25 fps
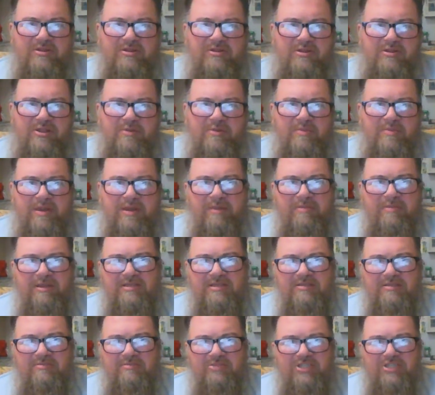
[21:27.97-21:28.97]
there may be
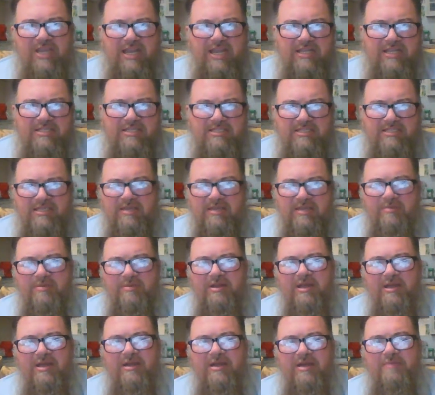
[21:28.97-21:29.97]
some changes
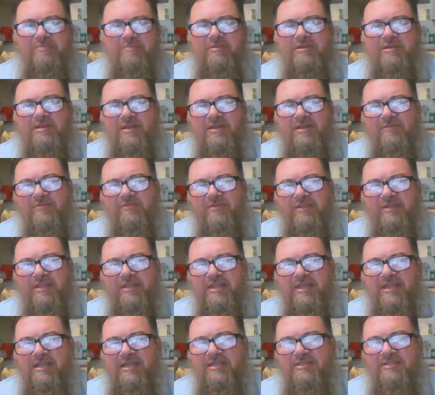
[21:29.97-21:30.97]
coming up and different
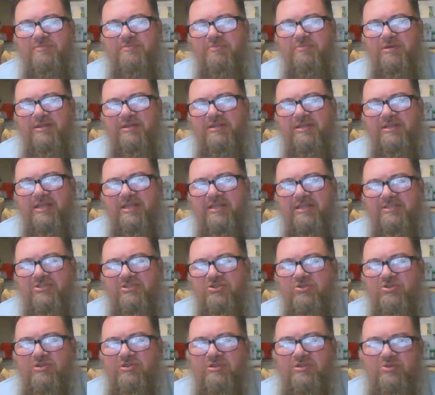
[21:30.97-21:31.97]
things. But as
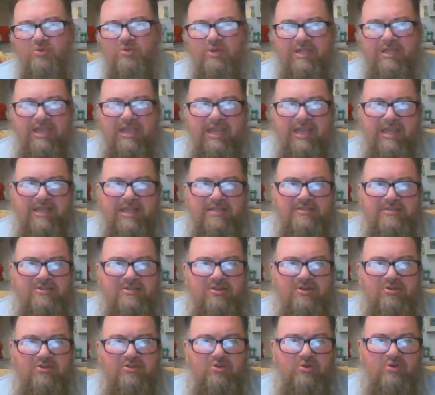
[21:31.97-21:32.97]
soon as we can
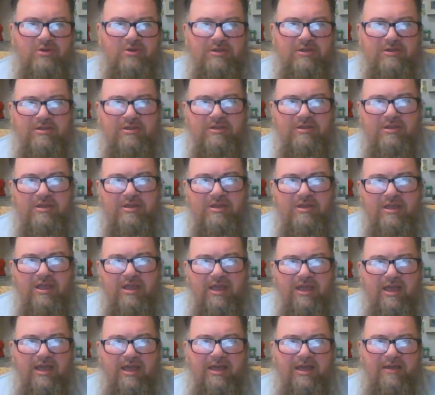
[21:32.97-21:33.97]
start doing
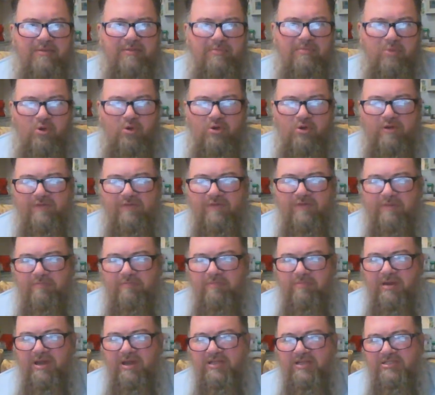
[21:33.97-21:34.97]
more of a
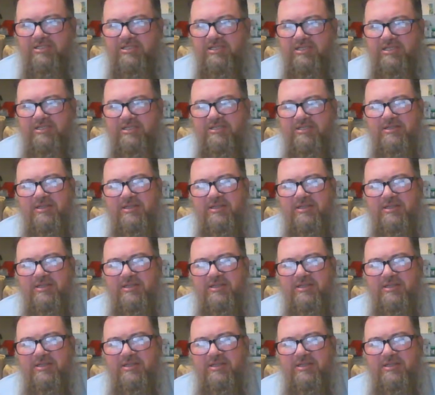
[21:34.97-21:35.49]
budget,